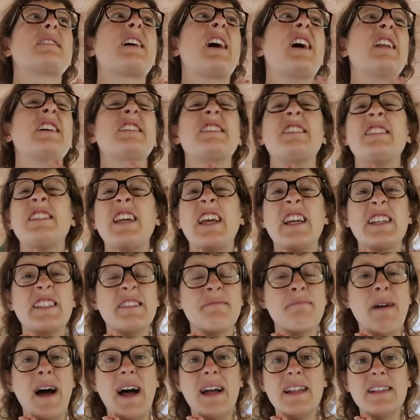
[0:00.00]
kind of six
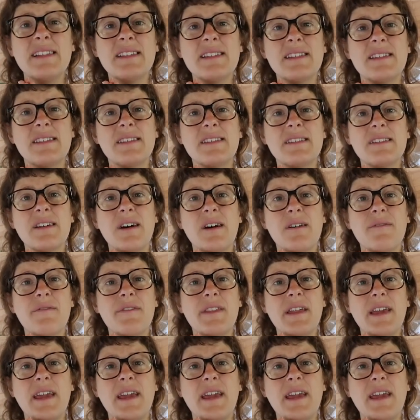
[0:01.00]
months of